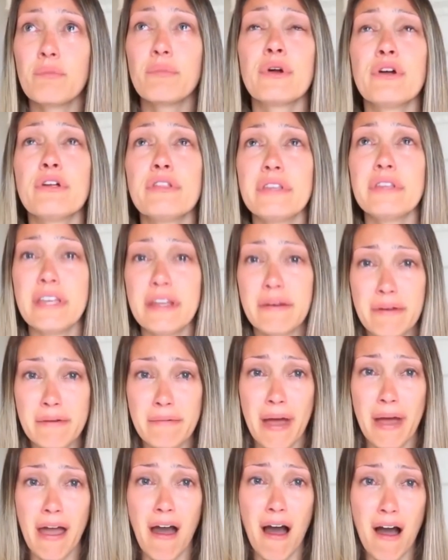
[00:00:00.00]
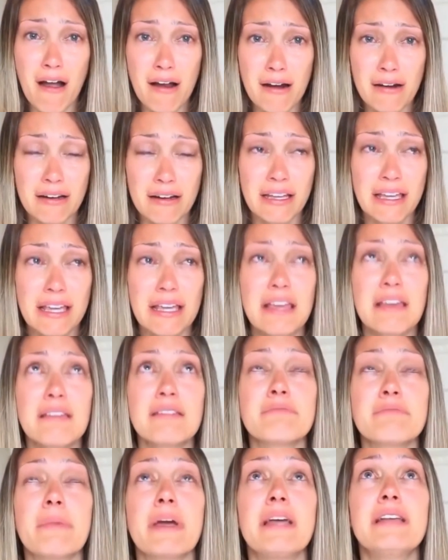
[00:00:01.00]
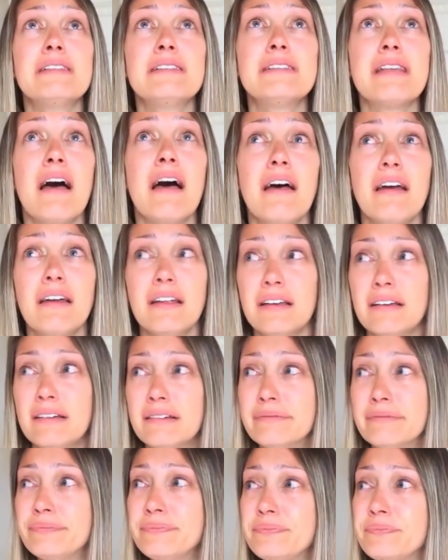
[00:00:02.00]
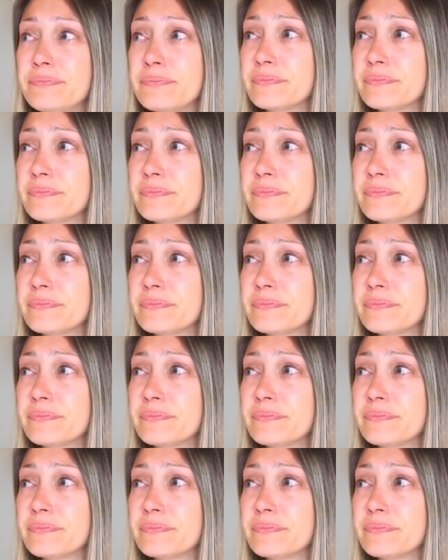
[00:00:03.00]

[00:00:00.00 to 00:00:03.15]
birthed him in my heart. He is my son.